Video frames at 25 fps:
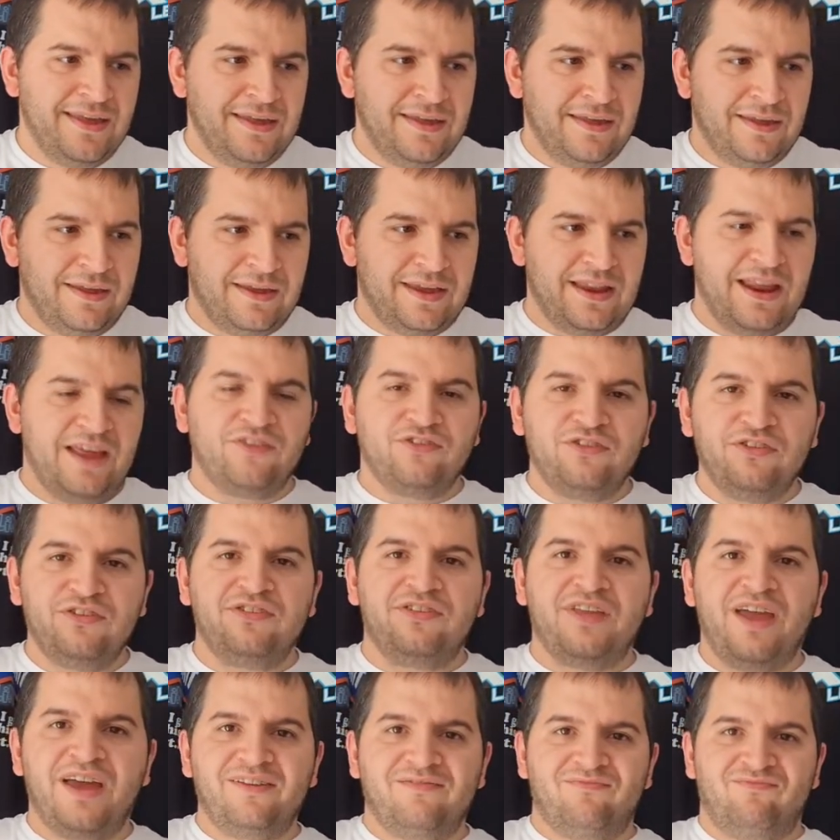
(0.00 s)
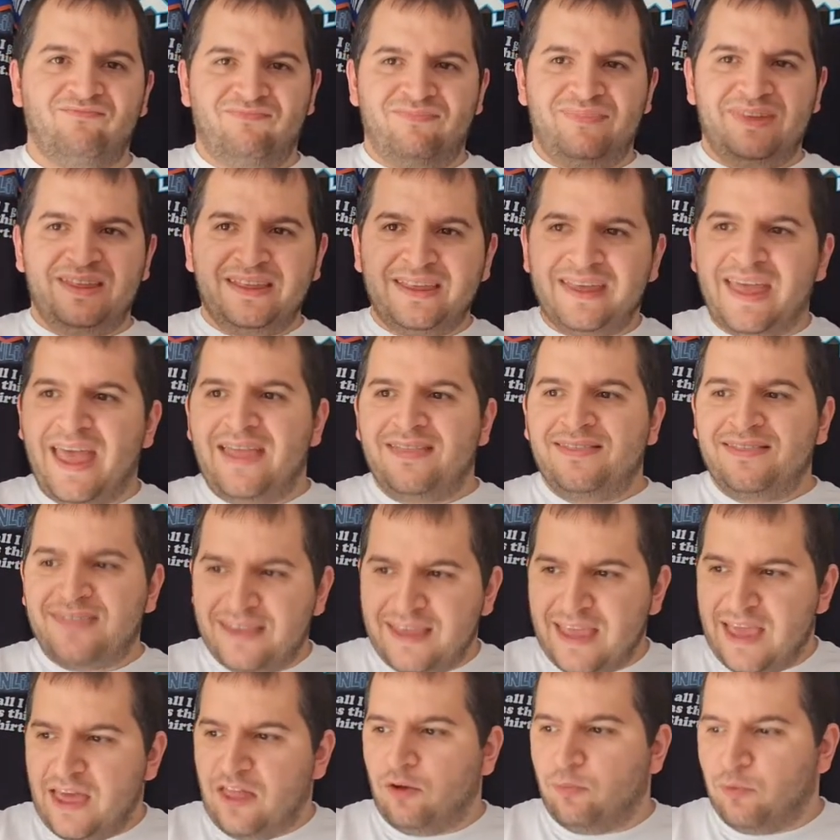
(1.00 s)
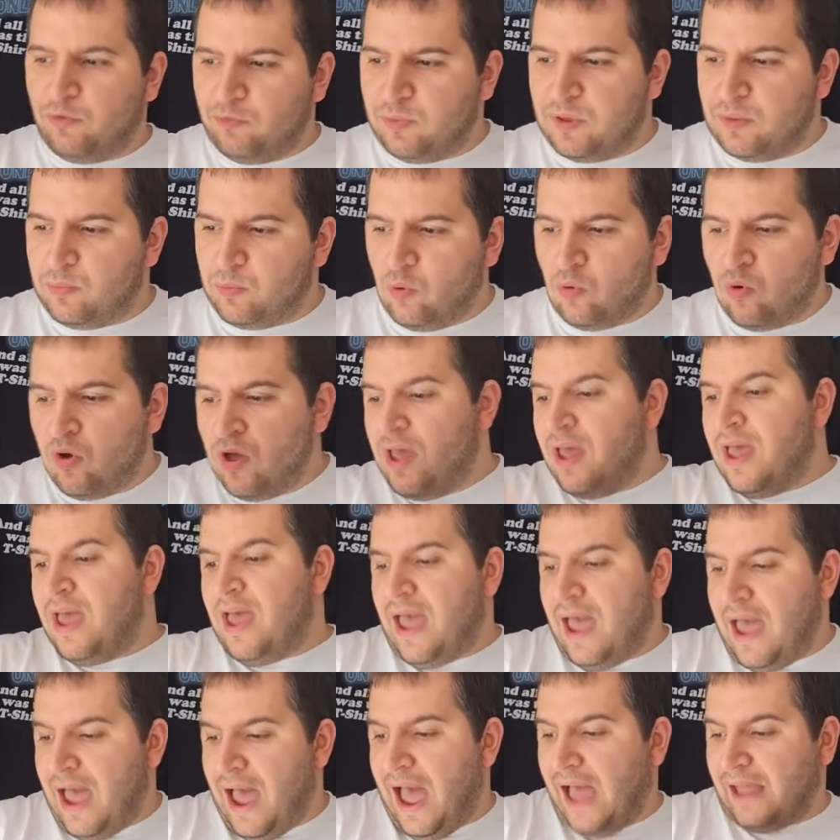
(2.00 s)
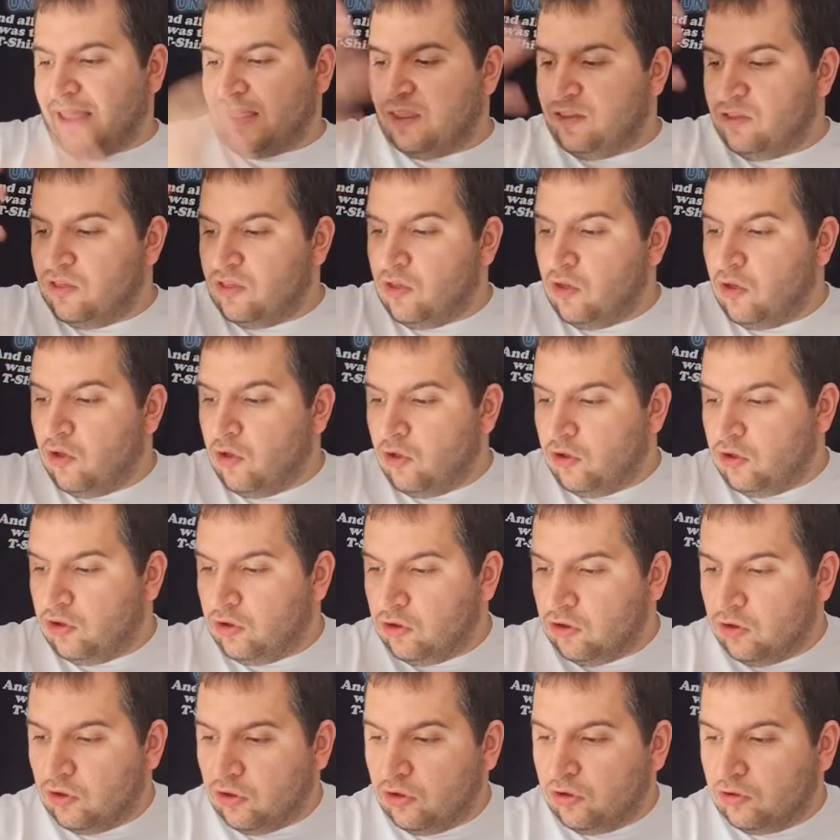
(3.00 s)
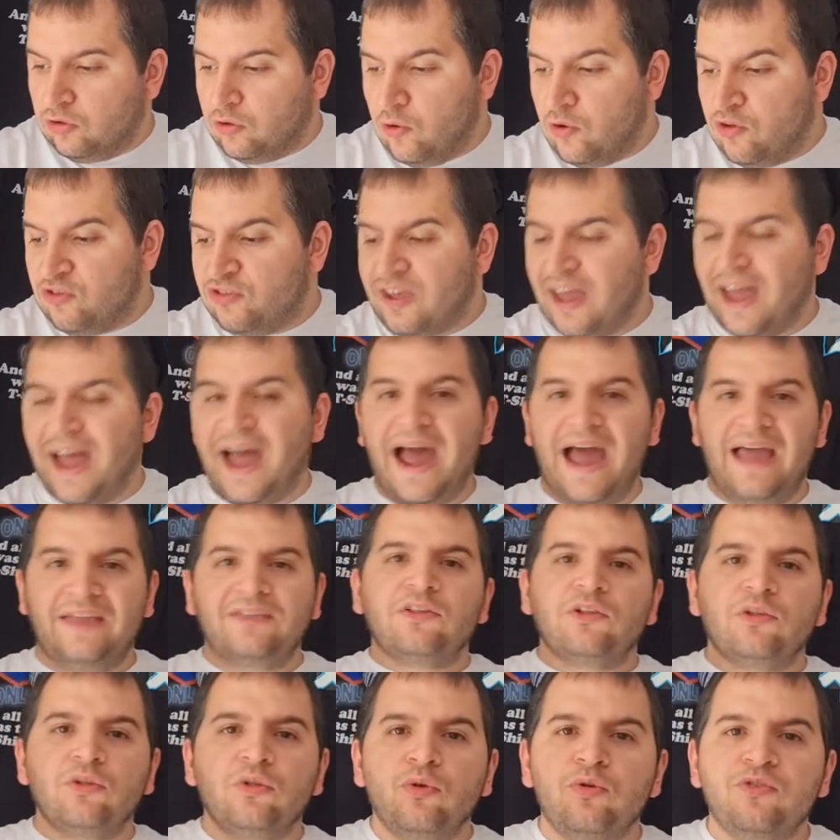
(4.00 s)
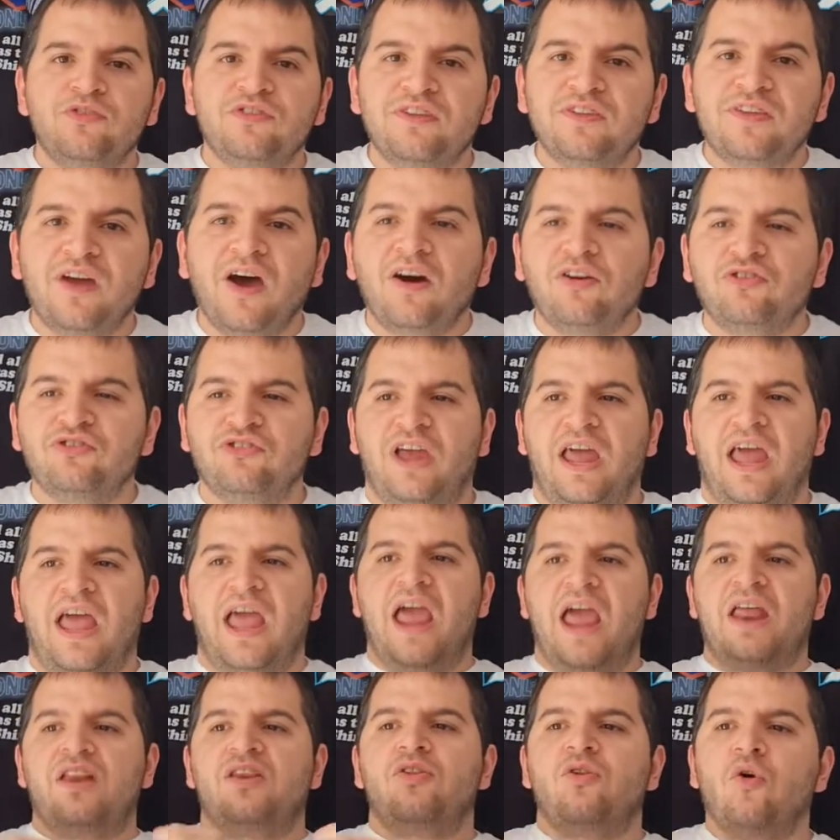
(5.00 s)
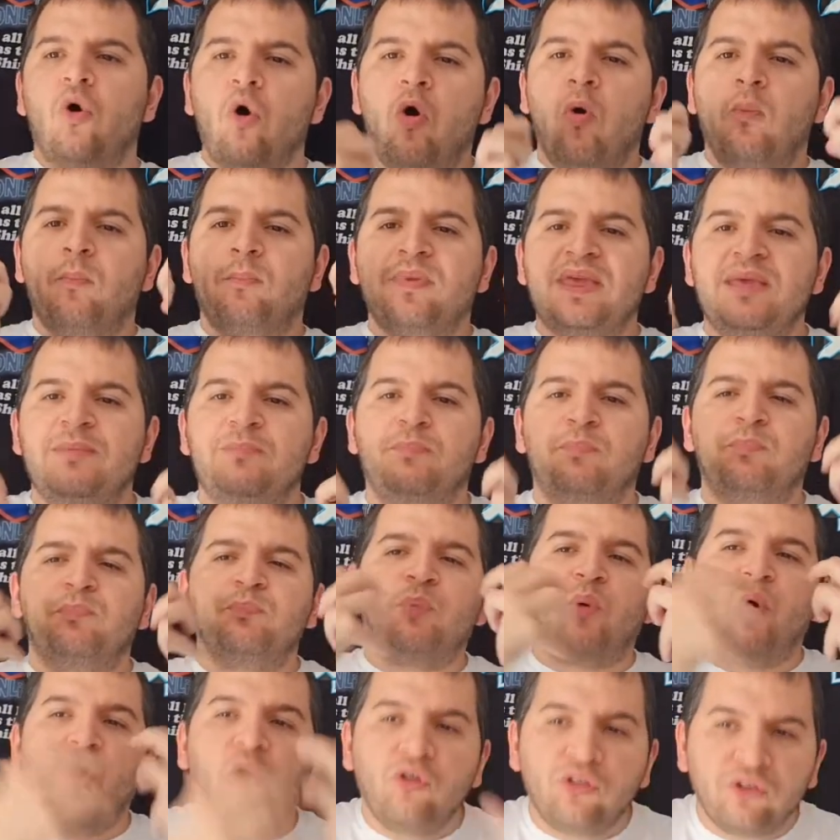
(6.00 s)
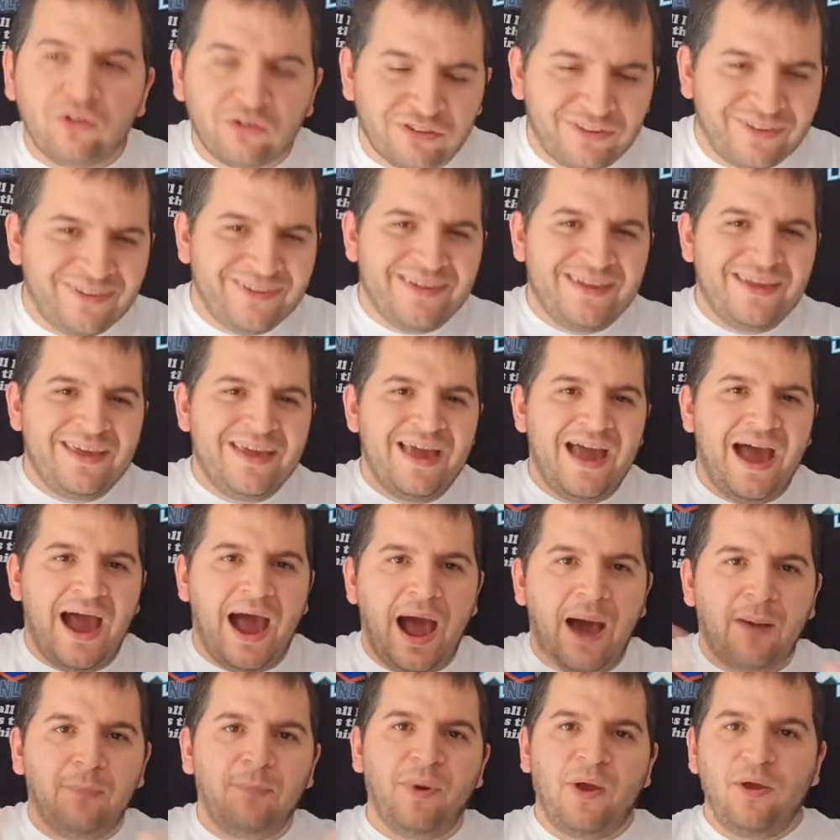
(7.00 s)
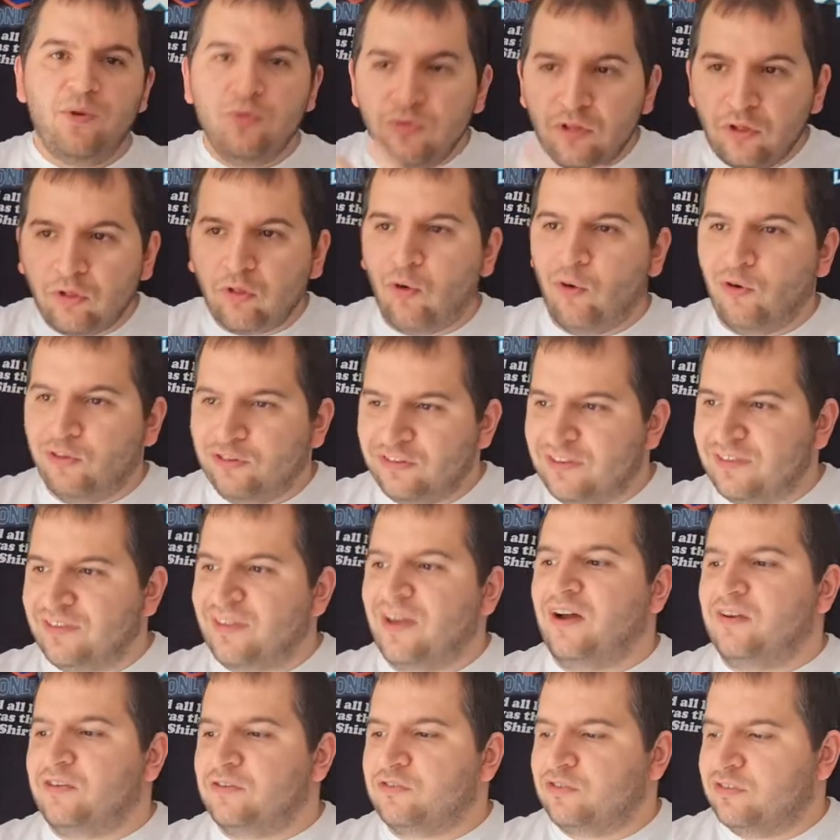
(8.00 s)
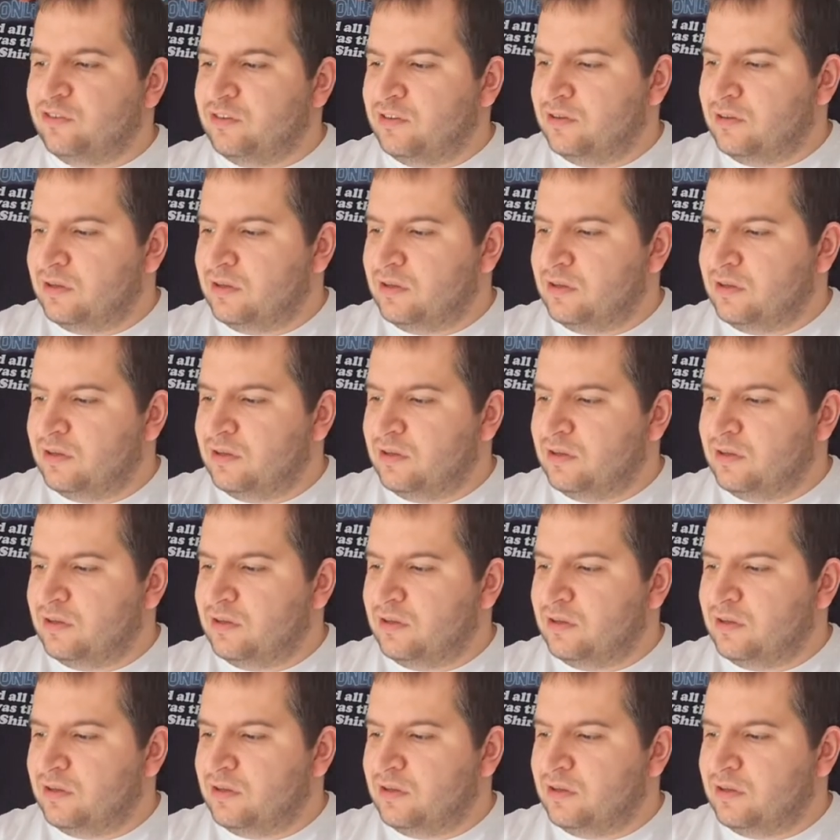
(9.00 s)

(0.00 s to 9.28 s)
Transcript: You can actually start getting together with people. I can use and lose the darts and not be bothered about the loss of darts.